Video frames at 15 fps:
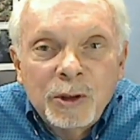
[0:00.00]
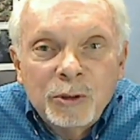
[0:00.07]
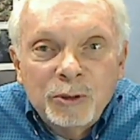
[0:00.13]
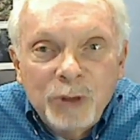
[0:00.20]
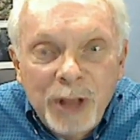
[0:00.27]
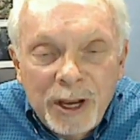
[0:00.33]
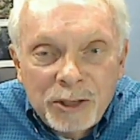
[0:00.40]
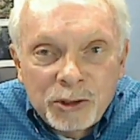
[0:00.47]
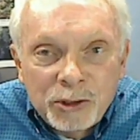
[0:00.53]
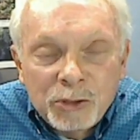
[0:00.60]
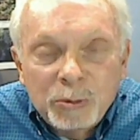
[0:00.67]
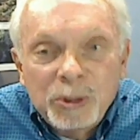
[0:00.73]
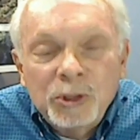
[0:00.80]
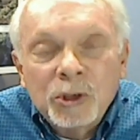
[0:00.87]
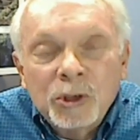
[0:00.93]
flashes,
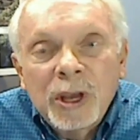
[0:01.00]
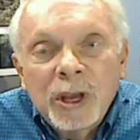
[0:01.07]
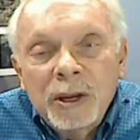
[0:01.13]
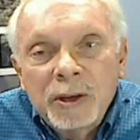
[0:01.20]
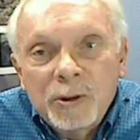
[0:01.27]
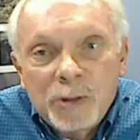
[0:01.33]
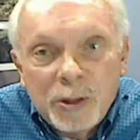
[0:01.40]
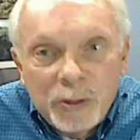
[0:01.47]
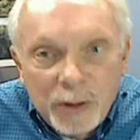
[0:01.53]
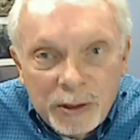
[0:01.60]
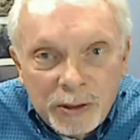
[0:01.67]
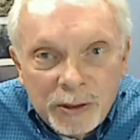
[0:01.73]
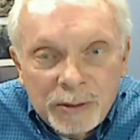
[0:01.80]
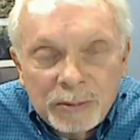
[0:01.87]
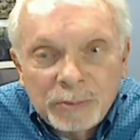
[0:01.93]
but you can't hear the
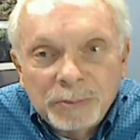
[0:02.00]
thunder.